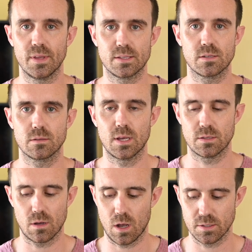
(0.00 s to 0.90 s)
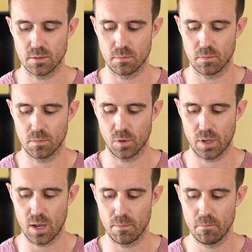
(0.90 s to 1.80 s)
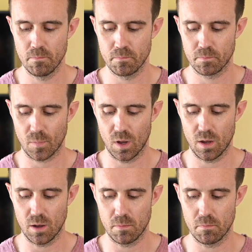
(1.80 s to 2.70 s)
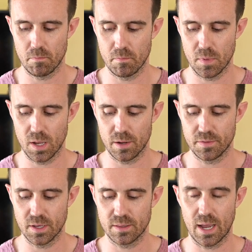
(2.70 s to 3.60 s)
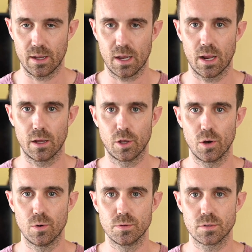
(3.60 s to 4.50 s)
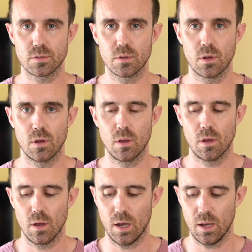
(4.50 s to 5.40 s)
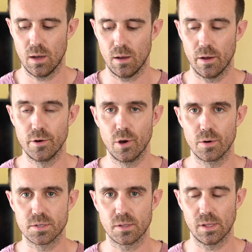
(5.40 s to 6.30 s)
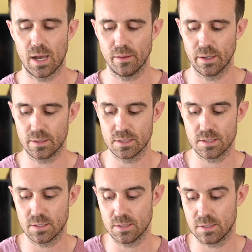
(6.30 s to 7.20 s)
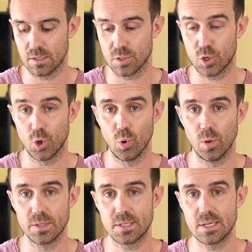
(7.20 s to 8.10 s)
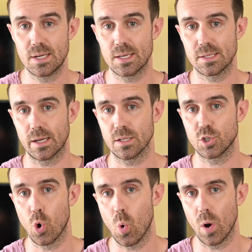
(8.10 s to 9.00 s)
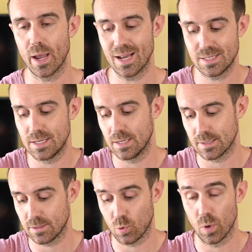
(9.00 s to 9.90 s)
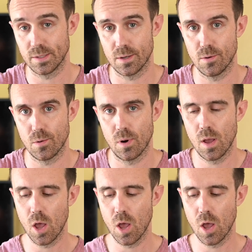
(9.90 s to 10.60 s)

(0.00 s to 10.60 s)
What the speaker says: That's awesome, okay? And I think that kind of goes unnoticed a lot. Like this thing's cool, it's seen as like a toy. I see it as a toy too.